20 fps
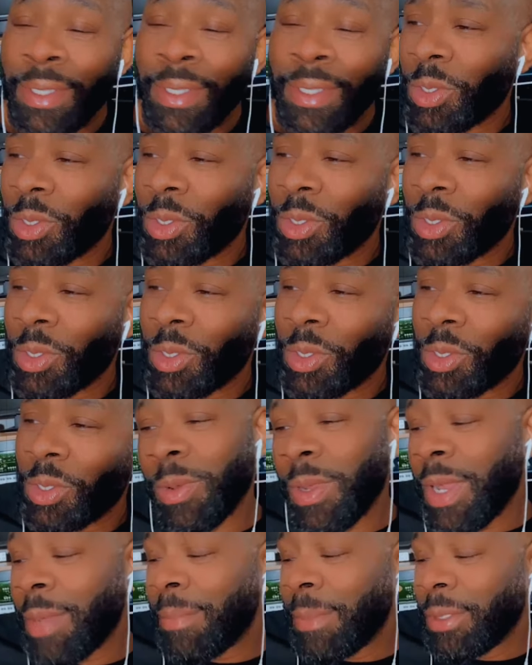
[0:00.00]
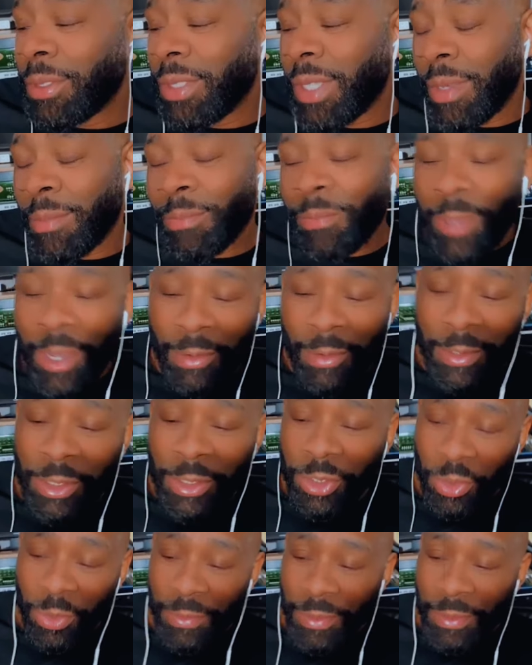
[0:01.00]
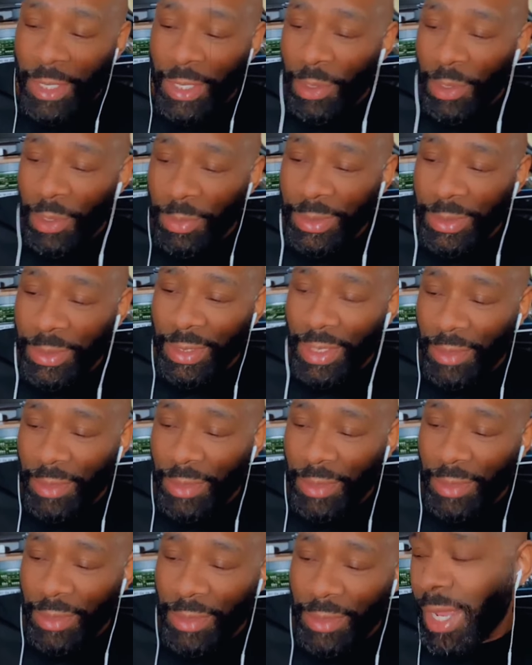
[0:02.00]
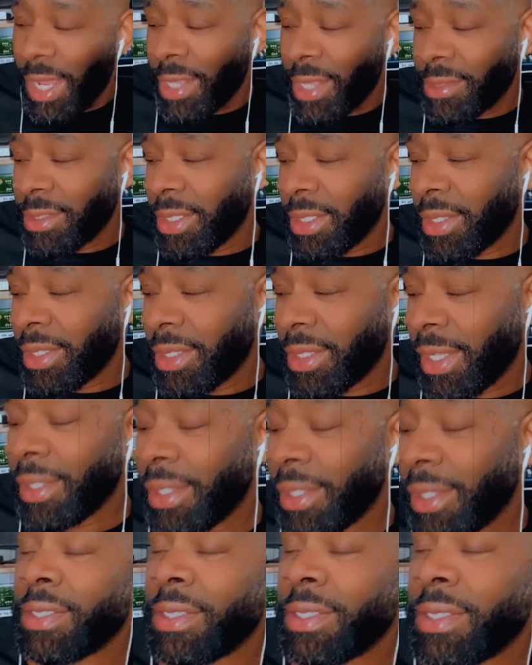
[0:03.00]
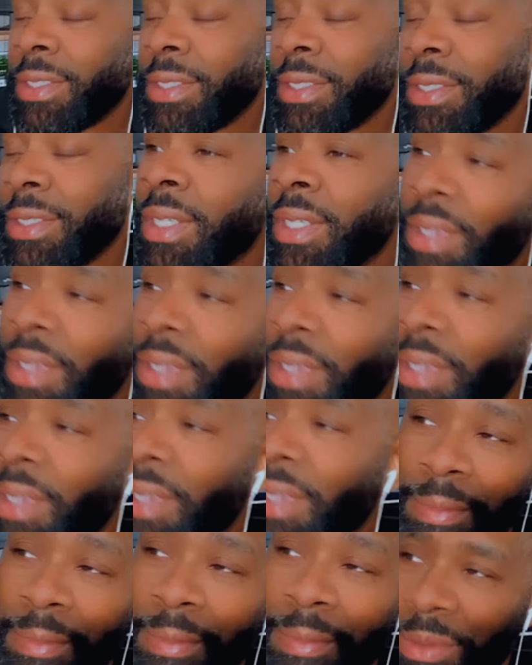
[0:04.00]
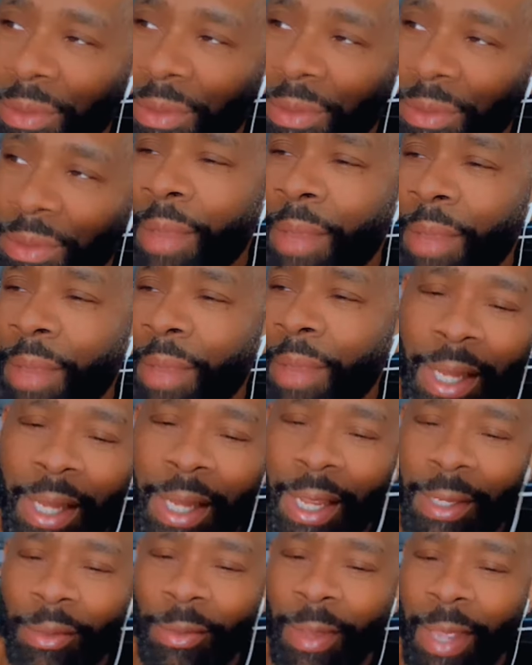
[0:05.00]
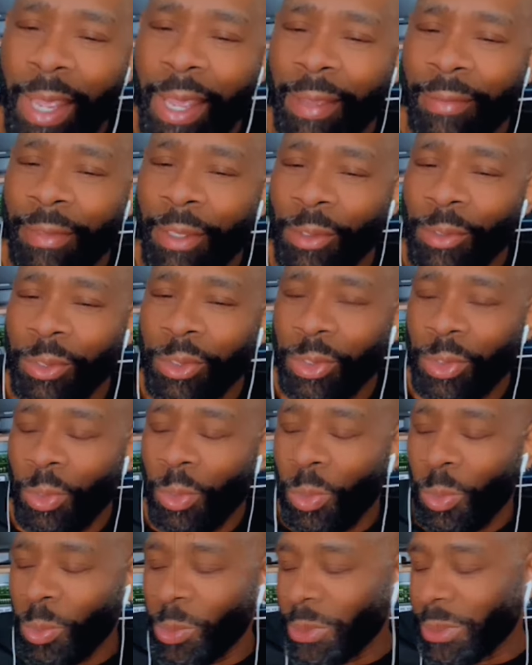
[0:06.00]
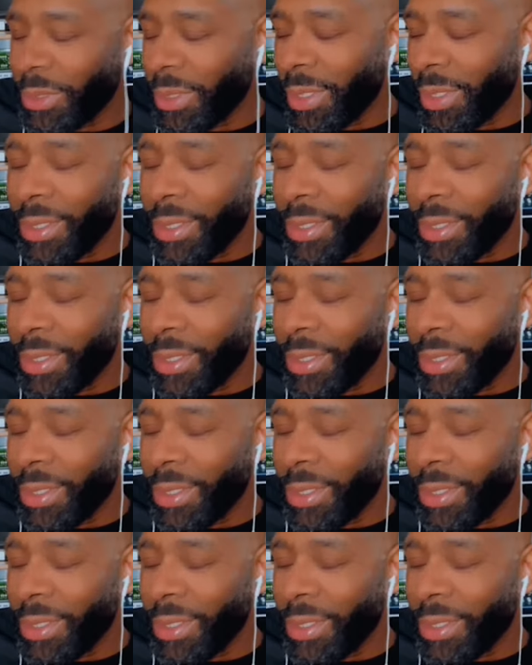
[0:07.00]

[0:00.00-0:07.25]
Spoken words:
So that's where I'm very juvenile with the IG thing, because I don't have those tools.